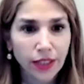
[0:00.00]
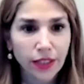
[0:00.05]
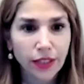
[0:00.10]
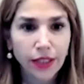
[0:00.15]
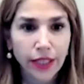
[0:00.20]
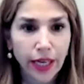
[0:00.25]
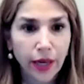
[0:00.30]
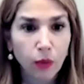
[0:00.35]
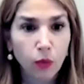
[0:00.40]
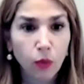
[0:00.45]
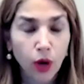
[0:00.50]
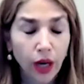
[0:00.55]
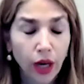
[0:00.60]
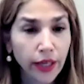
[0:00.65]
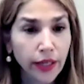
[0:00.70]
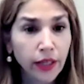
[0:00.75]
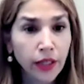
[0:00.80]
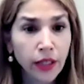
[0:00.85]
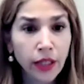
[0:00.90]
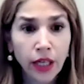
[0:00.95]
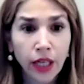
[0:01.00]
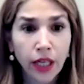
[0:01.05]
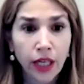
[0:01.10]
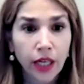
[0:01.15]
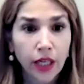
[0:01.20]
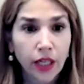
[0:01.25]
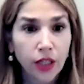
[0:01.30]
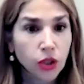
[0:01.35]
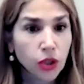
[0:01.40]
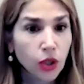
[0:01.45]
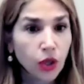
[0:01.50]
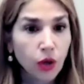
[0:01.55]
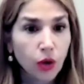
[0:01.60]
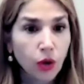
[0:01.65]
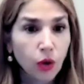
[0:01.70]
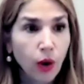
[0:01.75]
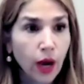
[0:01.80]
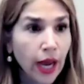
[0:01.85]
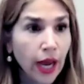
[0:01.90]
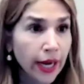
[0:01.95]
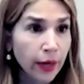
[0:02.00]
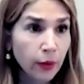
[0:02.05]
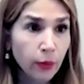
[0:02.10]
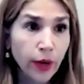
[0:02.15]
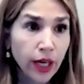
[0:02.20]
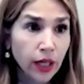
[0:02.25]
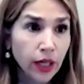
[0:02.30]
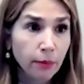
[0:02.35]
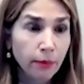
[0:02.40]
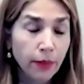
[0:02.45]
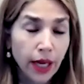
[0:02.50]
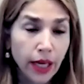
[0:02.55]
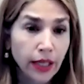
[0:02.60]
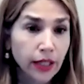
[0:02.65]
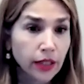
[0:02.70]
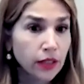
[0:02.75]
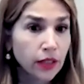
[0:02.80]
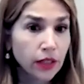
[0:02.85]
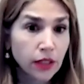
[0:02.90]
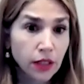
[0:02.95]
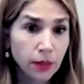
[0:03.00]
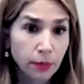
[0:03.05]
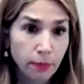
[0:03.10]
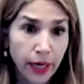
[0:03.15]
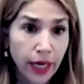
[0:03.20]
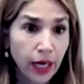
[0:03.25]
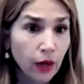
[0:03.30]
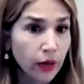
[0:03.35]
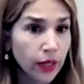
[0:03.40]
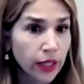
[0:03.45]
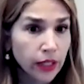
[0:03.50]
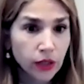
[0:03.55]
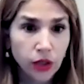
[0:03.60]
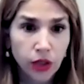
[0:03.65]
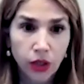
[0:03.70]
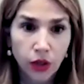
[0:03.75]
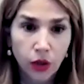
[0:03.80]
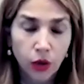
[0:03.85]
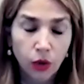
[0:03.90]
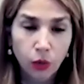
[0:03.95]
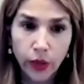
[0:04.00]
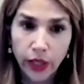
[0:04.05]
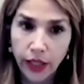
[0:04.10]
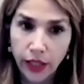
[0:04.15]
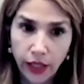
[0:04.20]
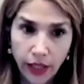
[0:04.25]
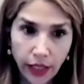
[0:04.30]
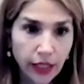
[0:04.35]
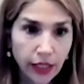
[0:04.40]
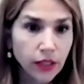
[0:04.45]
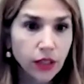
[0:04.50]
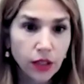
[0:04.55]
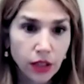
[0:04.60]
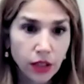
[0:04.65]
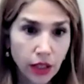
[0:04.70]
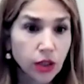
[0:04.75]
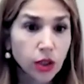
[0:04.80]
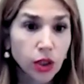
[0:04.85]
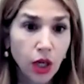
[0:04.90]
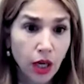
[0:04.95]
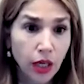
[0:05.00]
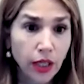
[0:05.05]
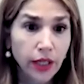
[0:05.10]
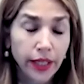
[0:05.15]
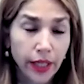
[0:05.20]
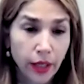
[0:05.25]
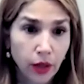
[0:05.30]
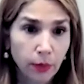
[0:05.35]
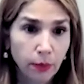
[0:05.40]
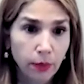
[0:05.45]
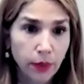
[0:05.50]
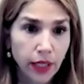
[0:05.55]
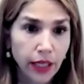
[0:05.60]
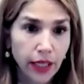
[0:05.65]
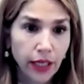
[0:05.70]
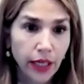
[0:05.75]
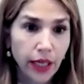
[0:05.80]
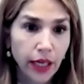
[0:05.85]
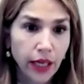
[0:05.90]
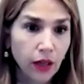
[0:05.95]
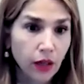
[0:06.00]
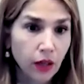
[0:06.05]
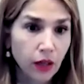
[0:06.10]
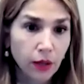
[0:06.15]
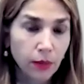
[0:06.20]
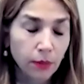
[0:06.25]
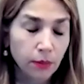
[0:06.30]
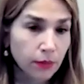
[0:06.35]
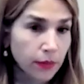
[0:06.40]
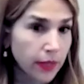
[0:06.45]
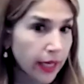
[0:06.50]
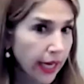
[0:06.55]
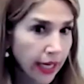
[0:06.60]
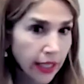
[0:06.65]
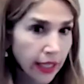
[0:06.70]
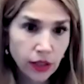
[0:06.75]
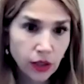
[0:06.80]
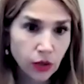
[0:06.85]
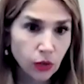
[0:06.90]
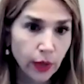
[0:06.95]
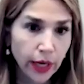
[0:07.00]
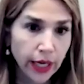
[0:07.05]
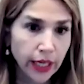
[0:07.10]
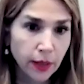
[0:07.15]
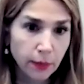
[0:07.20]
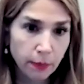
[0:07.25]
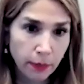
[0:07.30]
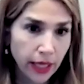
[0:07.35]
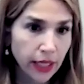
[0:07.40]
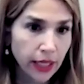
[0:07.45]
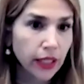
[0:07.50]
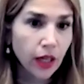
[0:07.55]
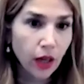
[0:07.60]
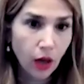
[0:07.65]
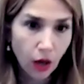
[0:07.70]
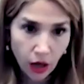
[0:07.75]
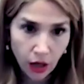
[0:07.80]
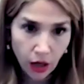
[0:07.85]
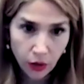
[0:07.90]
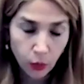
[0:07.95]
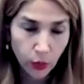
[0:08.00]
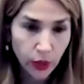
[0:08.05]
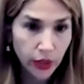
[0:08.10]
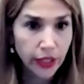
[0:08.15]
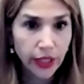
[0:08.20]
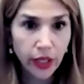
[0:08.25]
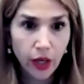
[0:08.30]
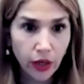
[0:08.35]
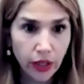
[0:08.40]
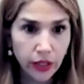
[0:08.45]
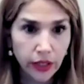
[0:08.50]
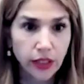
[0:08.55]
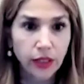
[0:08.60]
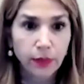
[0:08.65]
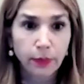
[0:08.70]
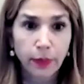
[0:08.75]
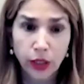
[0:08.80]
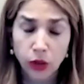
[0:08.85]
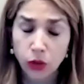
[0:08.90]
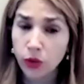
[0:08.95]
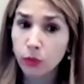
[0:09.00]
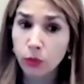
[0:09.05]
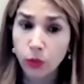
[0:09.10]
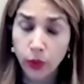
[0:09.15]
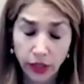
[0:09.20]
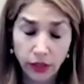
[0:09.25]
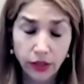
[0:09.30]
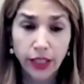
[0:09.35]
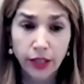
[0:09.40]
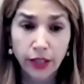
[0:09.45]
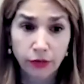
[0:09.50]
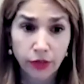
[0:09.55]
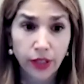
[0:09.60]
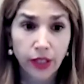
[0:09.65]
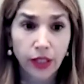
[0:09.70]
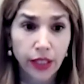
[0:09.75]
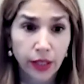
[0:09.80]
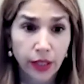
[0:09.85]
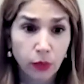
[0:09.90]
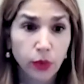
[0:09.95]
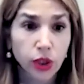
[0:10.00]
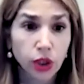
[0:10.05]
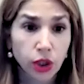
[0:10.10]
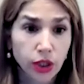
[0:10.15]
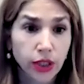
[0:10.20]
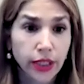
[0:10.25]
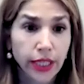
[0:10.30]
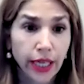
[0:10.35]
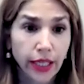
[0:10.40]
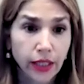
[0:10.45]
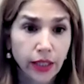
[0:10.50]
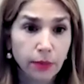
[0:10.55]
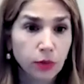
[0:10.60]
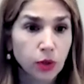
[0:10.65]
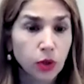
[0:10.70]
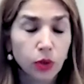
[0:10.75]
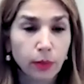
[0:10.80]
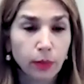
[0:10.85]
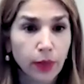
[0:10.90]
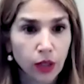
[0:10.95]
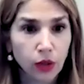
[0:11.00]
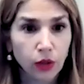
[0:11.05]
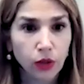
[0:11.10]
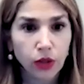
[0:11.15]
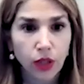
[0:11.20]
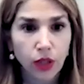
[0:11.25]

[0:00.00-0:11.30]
since day one. So I recommend to parents, you know, we need the talk therapy next, right? Depending on where they are in the spectrum, we should take them to a medical